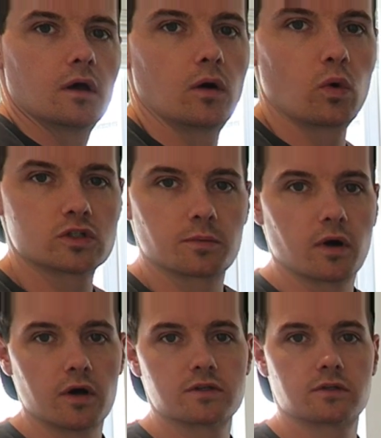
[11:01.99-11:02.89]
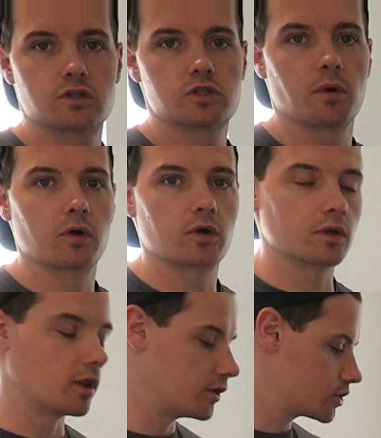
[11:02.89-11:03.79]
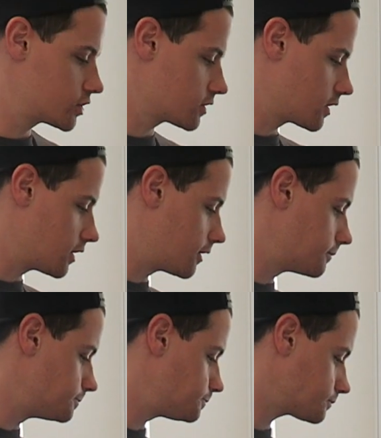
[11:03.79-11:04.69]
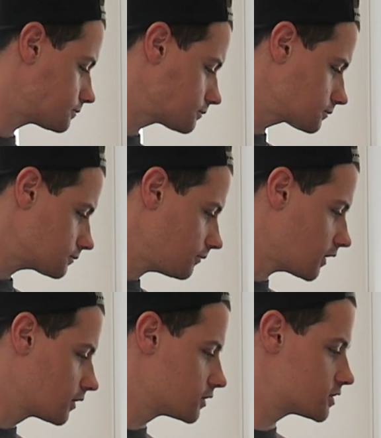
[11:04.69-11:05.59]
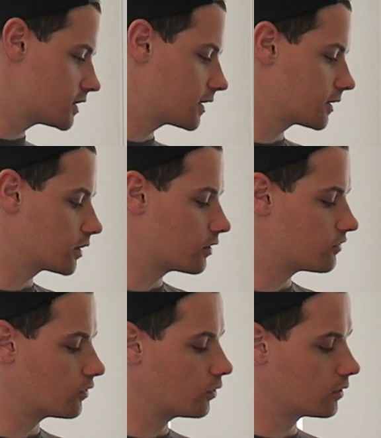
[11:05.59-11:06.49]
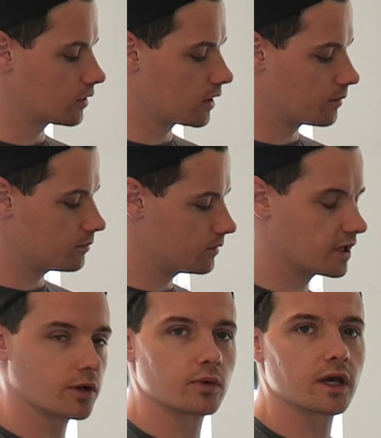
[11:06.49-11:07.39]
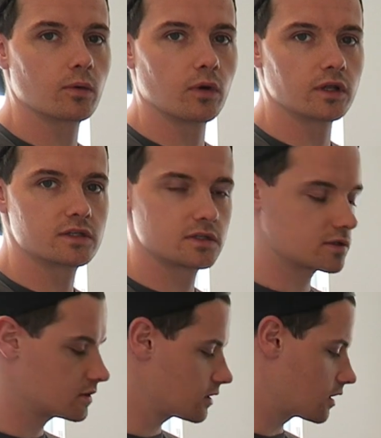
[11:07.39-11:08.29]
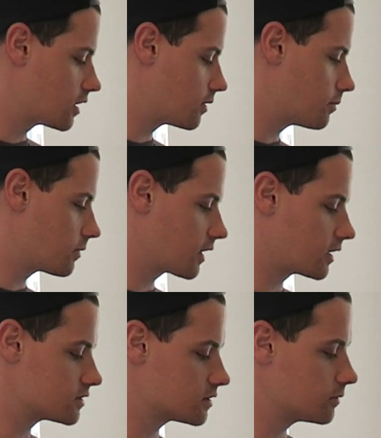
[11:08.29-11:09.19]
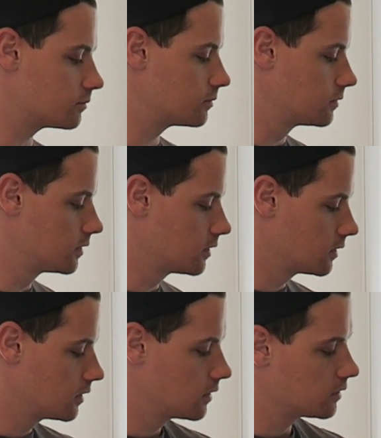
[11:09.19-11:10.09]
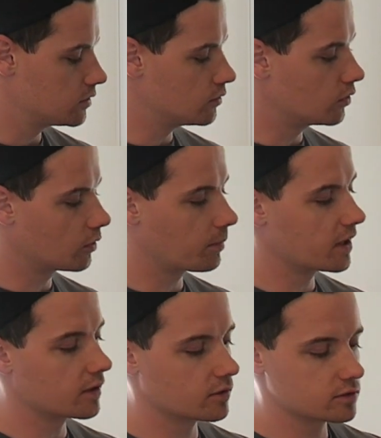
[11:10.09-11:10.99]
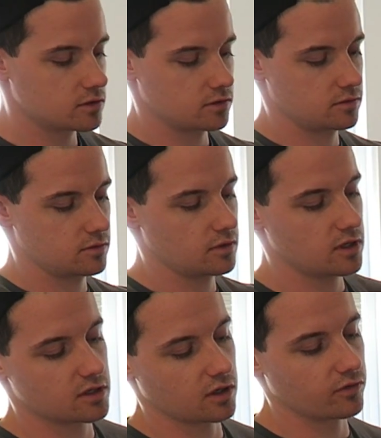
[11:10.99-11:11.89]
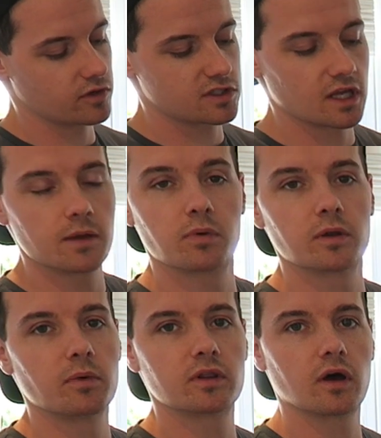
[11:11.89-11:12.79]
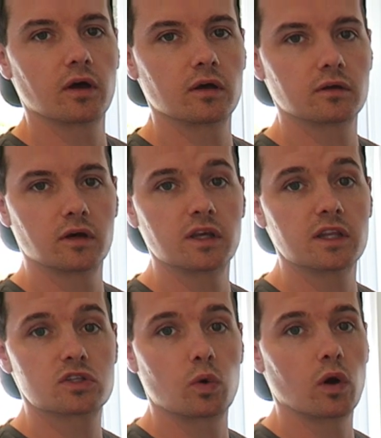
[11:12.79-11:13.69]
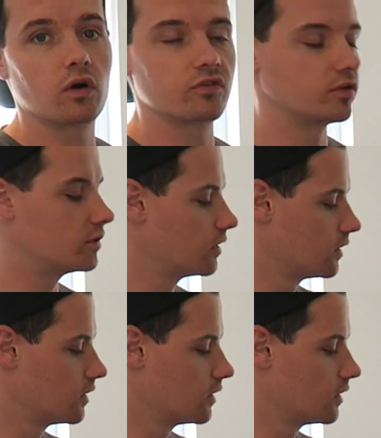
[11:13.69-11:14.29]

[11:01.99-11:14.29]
What's up guys, just about to cook a lunch, and just today I'm going to go for liquid egg whites and some New York bagels. It's kind of a staple in my diet. I eat this quite often.